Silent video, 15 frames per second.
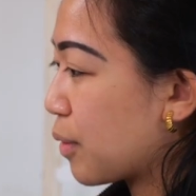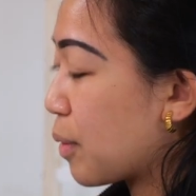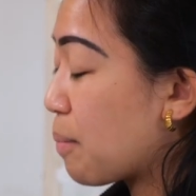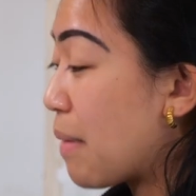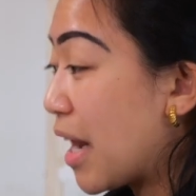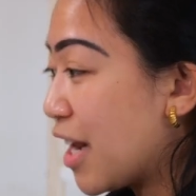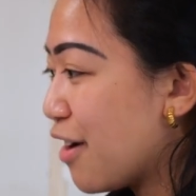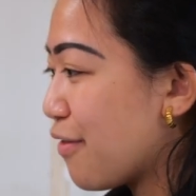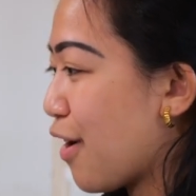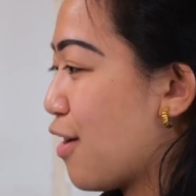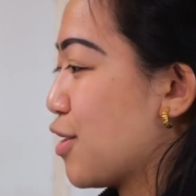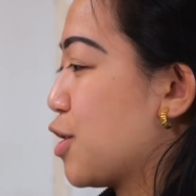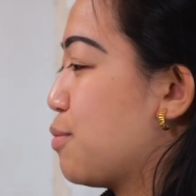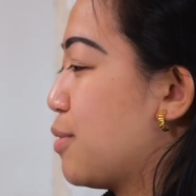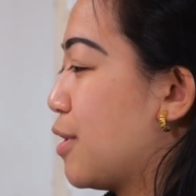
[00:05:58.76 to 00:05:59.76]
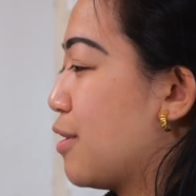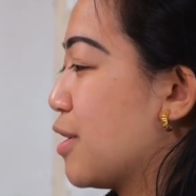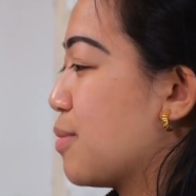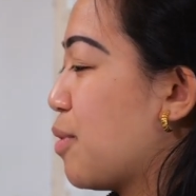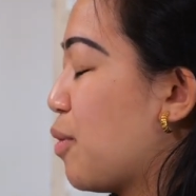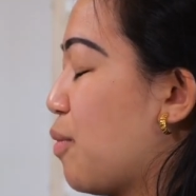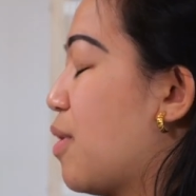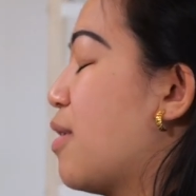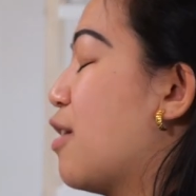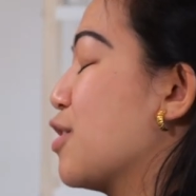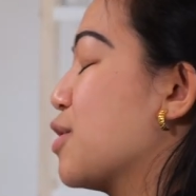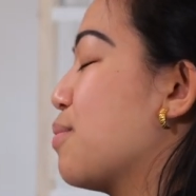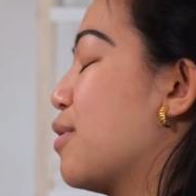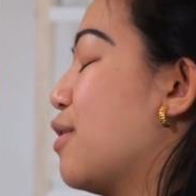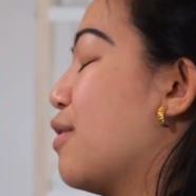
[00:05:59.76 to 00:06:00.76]
Many of our entrepreneurs, but one
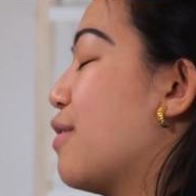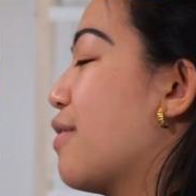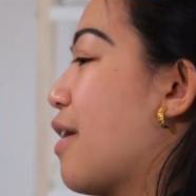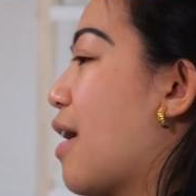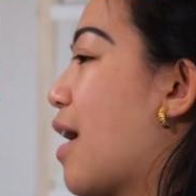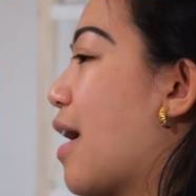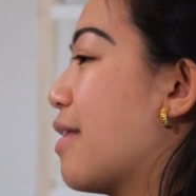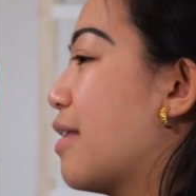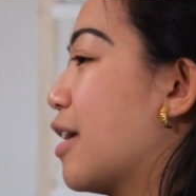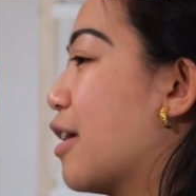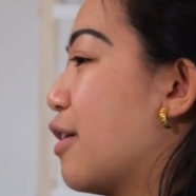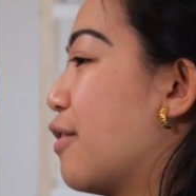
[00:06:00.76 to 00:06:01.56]
entrepreneur that I think